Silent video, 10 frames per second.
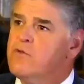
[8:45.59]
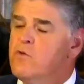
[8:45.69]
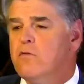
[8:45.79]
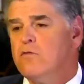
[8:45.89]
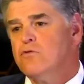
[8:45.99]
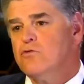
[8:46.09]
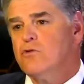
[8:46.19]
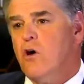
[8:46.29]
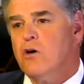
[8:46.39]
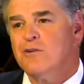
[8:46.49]
Have you ever
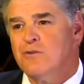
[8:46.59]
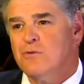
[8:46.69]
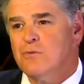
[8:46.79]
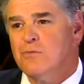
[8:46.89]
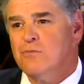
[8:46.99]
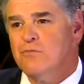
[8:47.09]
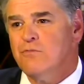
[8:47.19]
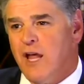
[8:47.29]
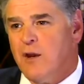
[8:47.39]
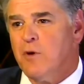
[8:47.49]
talked to
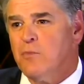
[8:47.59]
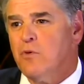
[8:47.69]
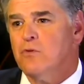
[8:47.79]
Vladimir